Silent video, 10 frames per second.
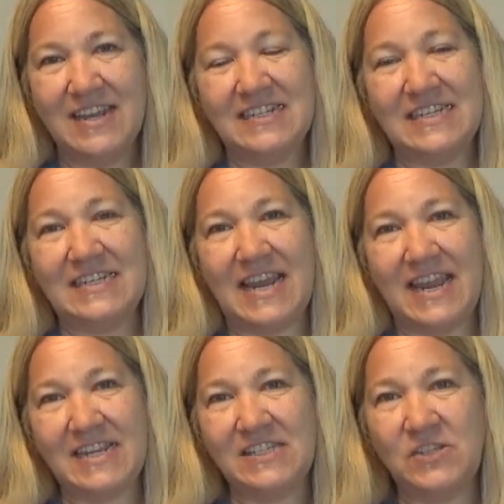
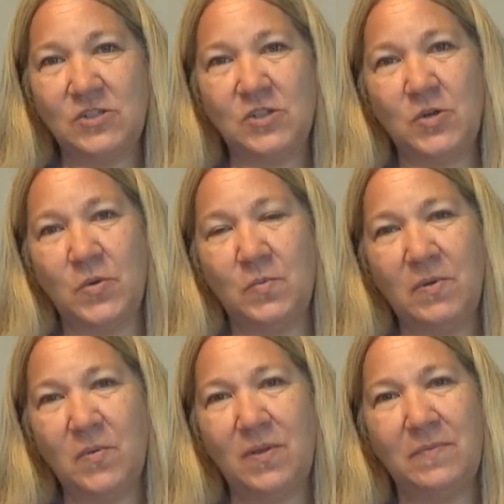Today's
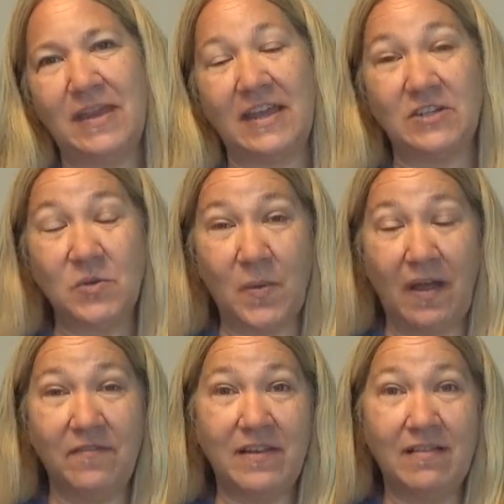Zoom will be at
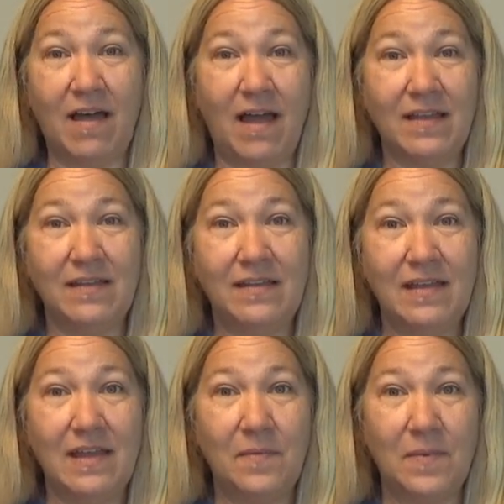12 o'clock,
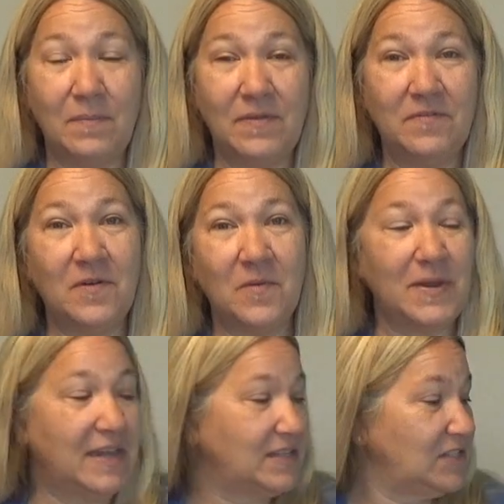but before
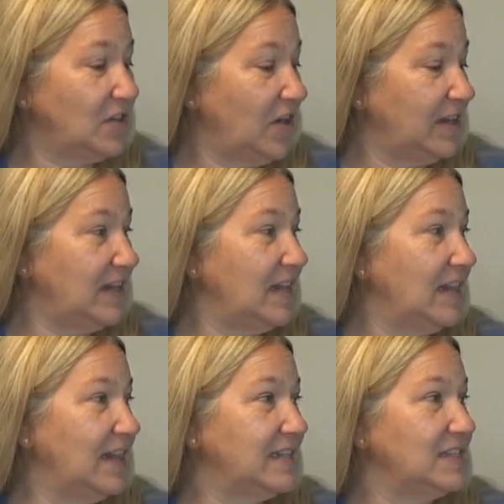we get started,
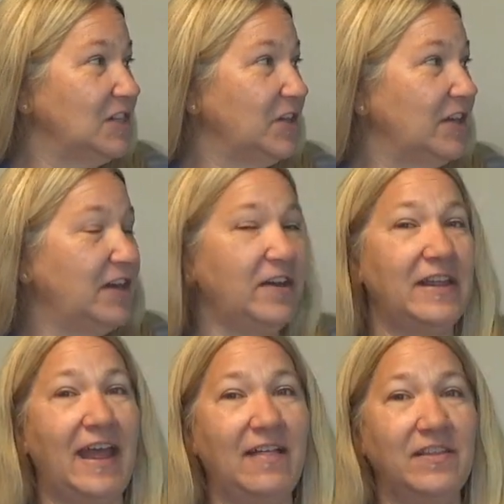let's look at our
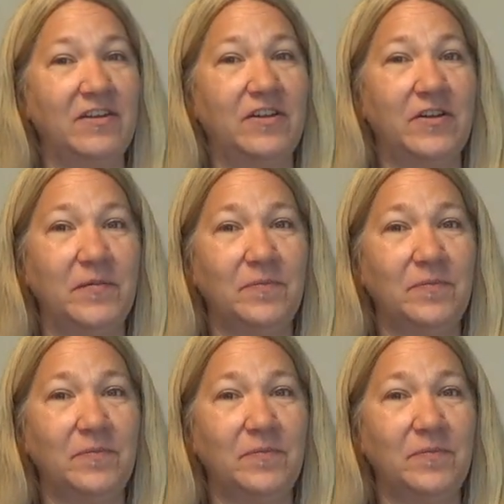calendar.